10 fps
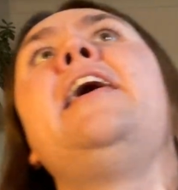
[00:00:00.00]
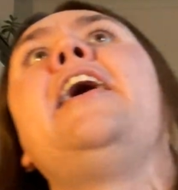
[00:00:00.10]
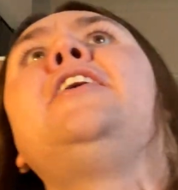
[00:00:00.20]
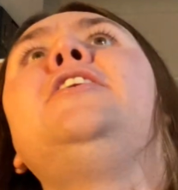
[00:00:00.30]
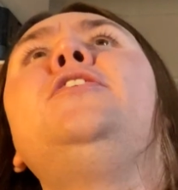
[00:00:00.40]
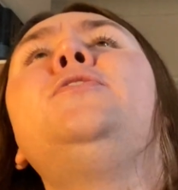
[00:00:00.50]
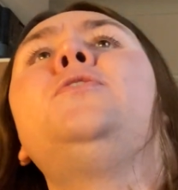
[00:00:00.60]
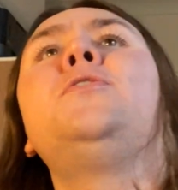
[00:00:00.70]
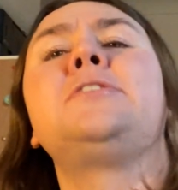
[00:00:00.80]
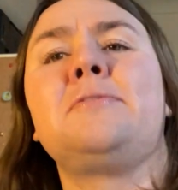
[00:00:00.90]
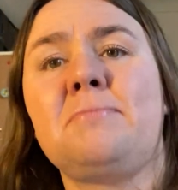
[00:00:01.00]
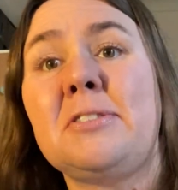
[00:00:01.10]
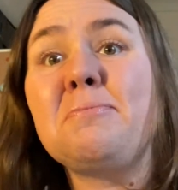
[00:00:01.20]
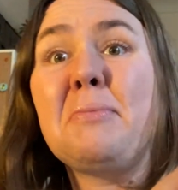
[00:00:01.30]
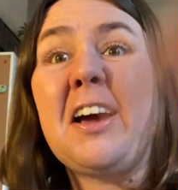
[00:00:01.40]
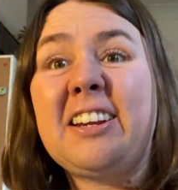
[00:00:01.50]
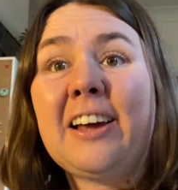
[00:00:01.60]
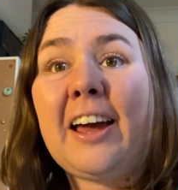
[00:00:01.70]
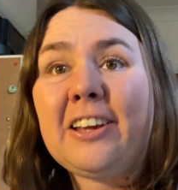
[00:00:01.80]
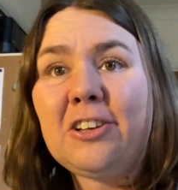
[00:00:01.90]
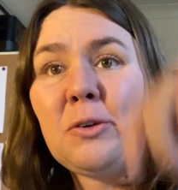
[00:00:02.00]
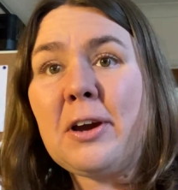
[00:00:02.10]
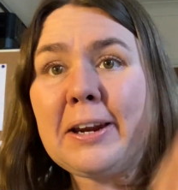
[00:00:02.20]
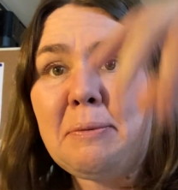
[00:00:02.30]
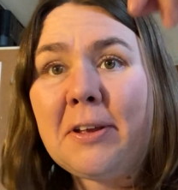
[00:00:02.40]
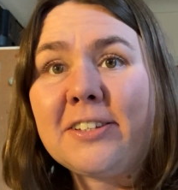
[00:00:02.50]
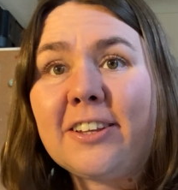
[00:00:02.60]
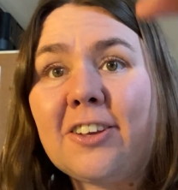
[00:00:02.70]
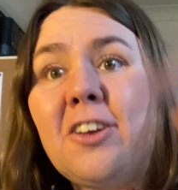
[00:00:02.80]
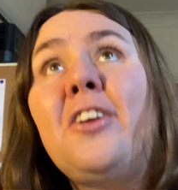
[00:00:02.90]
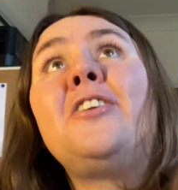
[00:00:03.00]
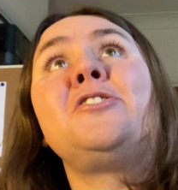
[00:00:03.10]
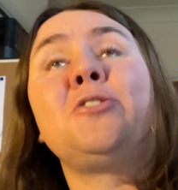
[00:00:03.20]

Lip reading: And yours, mine, I clip it to the curtains.